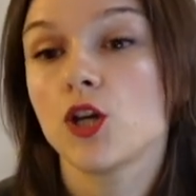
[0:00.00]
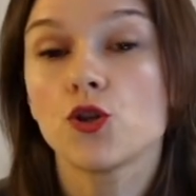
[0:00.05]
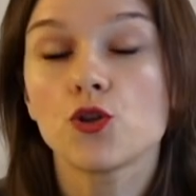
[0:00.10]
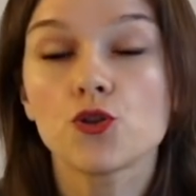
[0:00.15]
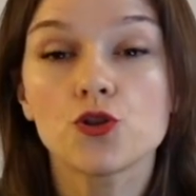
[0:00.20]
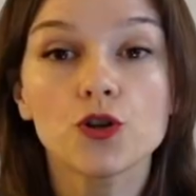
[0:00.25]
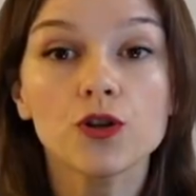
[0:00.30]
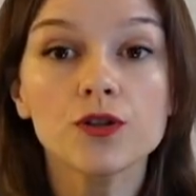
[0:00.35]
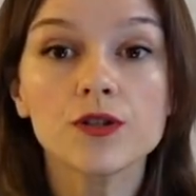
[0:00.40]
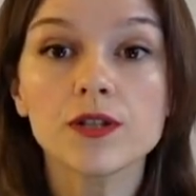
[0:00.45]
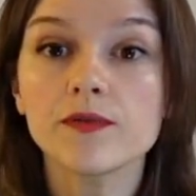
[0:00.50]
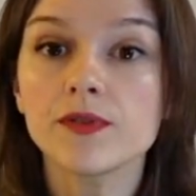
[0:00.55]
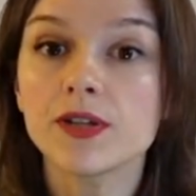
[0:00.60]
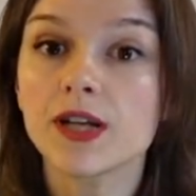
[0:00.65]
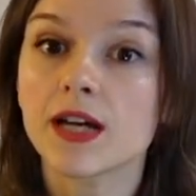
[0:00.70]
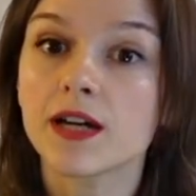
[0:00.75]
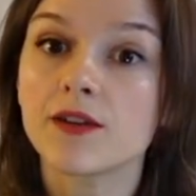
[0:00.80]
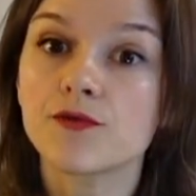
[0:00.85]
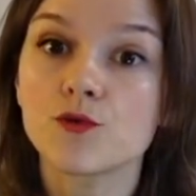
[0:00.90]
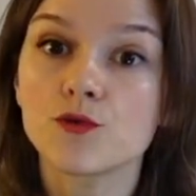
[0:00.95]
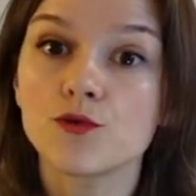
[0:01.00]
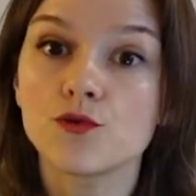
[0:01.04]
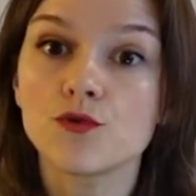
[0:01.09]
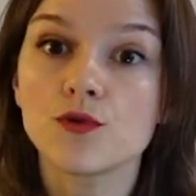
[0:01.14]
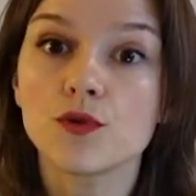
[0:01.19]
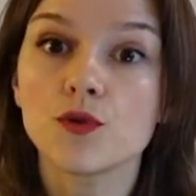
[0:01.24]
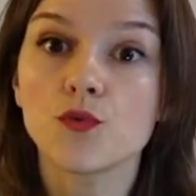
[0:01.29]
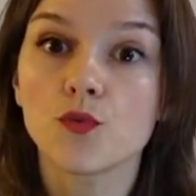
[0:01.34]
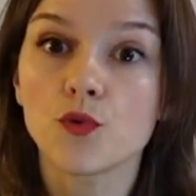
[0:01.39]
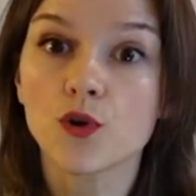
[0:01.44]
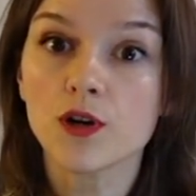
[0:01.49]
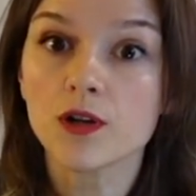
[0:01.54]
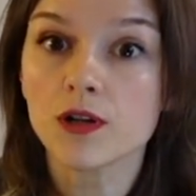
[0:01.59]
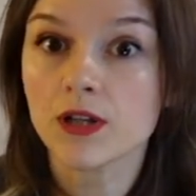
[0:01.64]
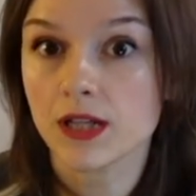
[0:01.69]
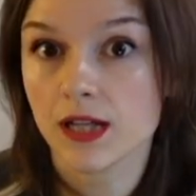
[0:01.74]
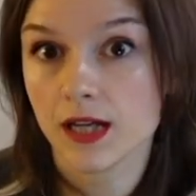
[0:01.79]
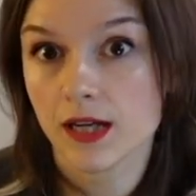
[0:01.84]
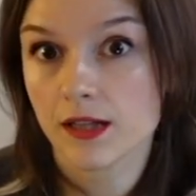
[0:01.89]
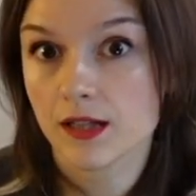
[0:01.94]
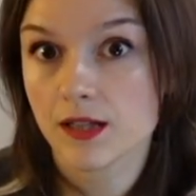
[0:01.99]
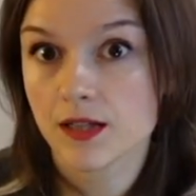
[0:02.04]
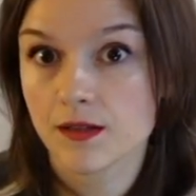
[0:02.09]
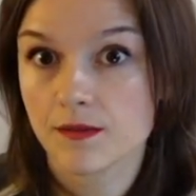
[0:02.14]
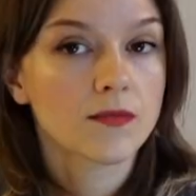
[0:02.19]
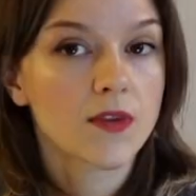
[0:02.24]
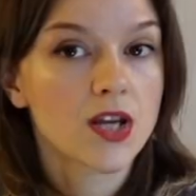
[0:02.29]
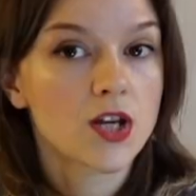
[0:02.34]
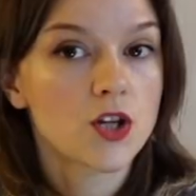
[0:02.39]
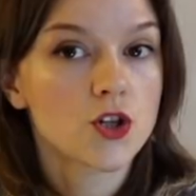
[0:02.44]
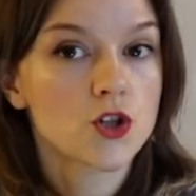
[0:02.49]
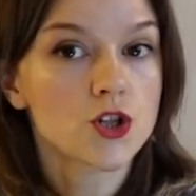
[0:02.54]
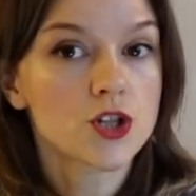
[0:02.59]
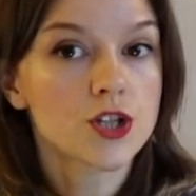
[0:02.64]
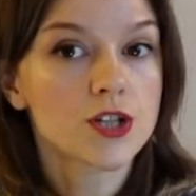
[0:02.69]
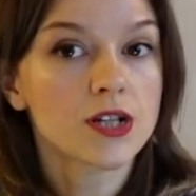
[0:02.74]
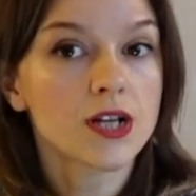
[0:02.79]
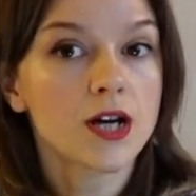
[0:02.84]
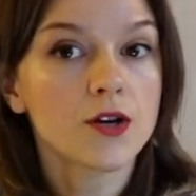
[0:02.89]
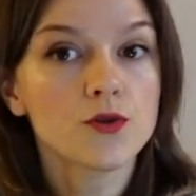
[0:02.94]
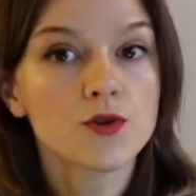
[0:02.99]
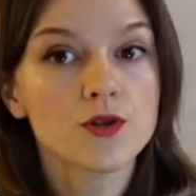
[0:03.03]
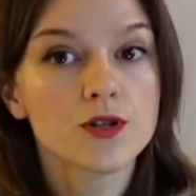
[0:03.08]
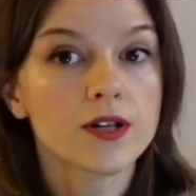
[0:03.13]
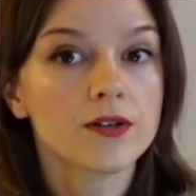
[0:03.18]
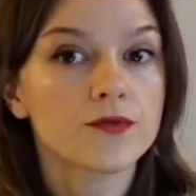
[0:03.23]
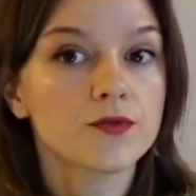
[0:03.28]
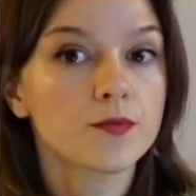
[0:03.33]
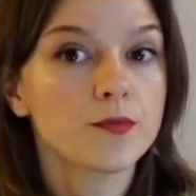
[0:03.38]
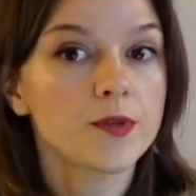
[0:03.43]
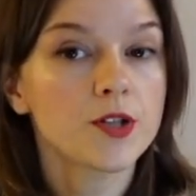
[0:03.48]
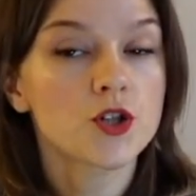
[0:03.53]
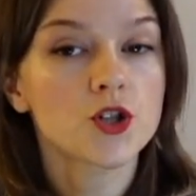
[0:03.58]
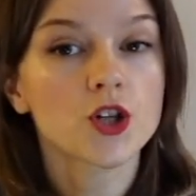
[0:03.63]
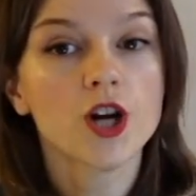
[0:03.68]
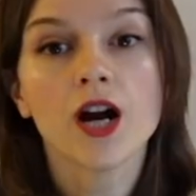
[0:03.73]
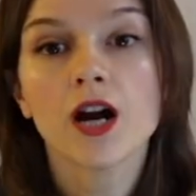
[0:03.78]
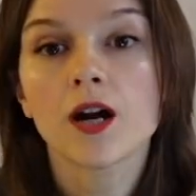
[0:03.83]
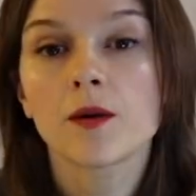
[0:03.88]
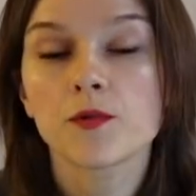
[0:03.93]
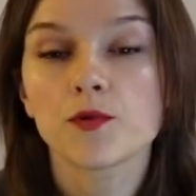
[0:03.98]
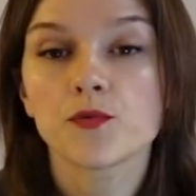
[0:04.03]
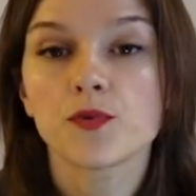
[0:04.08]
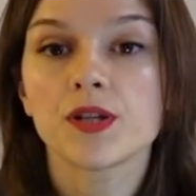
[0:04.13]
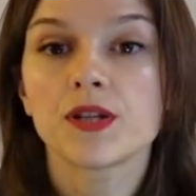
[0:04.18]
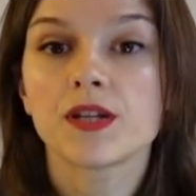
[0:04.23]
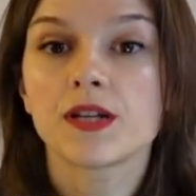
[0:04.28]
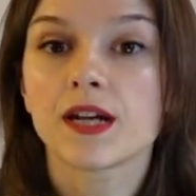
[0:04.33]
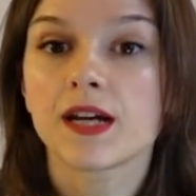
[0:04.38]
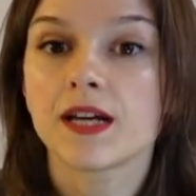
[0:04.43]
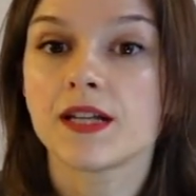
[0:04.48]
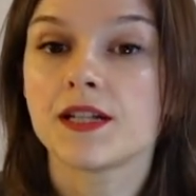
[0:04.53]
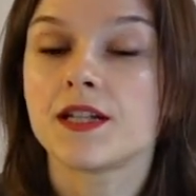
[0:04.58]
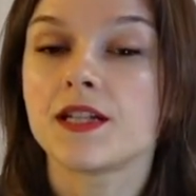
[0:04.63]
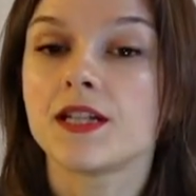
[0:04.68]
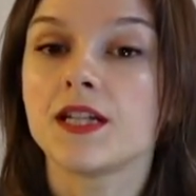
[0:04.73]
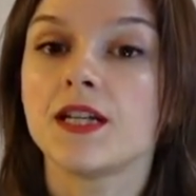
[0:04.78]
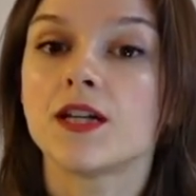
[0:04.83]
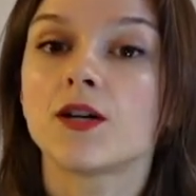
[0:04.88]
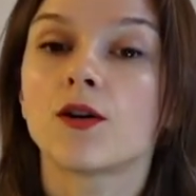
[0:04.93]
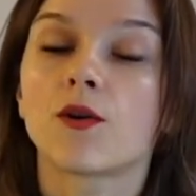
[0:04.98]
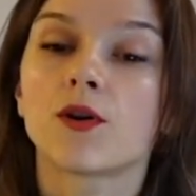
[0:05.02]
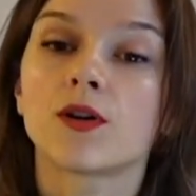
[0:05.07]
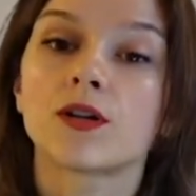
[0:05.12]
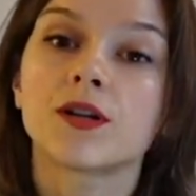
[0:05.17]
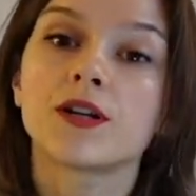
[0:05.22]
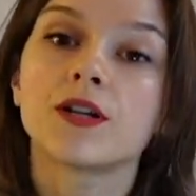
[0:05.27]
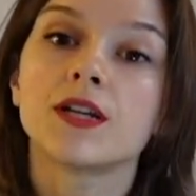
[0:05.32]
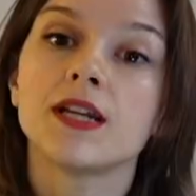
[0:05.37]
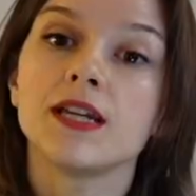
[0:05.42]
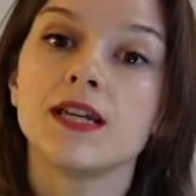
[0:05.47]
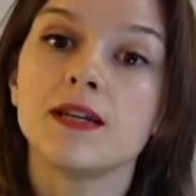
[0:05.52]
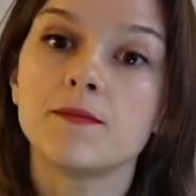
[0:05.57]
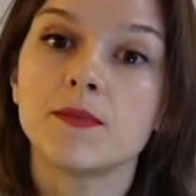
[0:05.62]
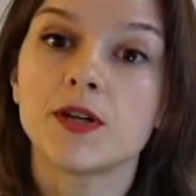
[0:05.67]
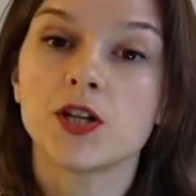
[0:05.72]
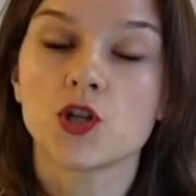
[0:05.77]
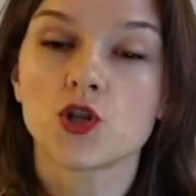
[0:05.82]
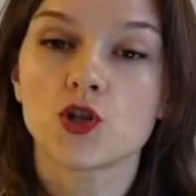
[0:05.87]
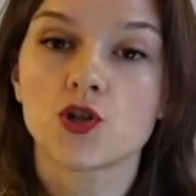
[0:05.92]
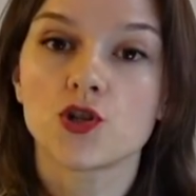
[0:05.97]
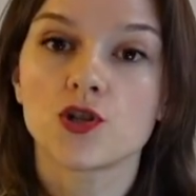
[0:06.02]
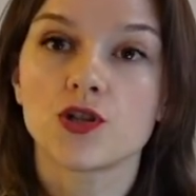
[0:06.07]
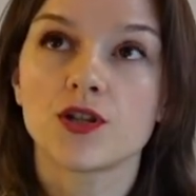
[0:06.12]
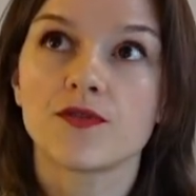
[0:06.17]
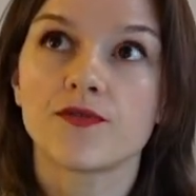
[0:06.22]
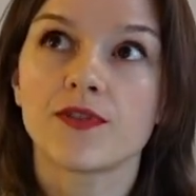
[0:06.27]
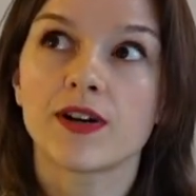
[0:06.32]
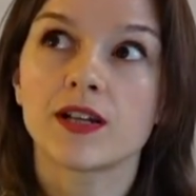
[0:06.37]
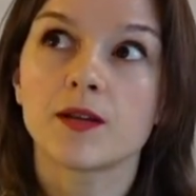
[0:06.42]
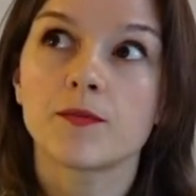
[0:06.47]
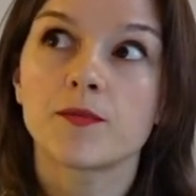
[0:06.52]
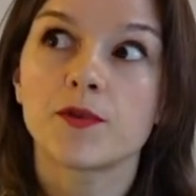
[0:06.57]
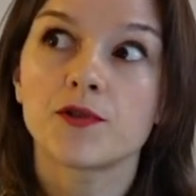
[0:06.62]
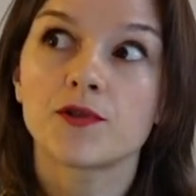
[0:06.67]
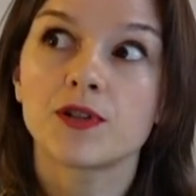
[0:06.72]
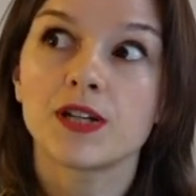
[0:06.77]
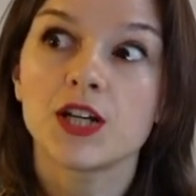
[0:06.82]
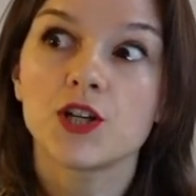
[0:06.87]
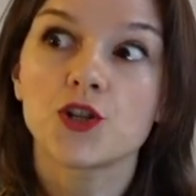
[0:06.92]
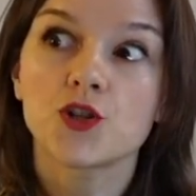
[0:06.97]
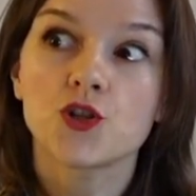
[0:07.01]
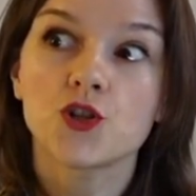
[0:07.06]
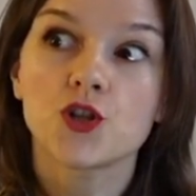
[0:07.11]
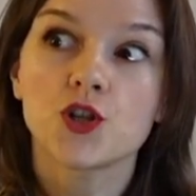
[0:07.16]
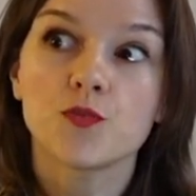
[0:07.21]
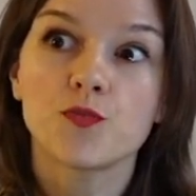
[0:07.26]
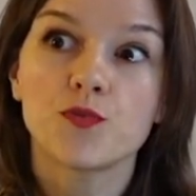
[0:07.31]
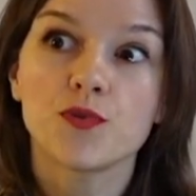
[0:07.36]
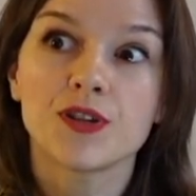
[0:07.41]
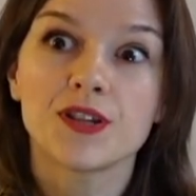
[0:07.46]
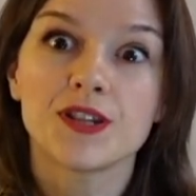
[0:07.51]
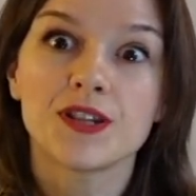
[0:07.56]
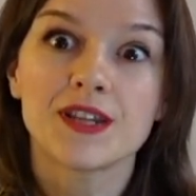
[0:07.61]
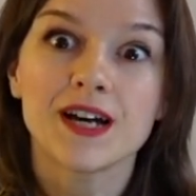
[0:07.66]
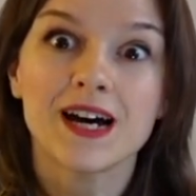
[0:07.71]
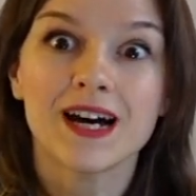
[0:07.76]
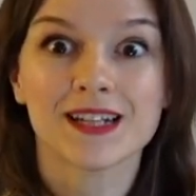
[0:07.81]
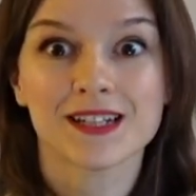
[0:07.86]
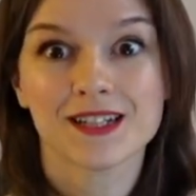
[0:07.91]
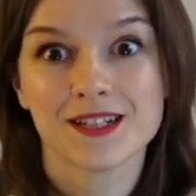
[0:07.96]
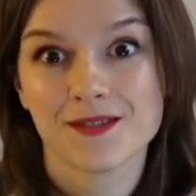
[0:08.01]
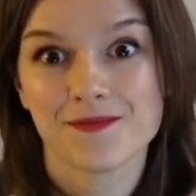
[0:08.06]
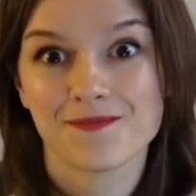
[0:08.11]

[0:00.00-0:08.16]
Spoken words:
You don't even have to do the work yet. Just allow yourself to be charmed with an idea or an image. Develop a relationship with that.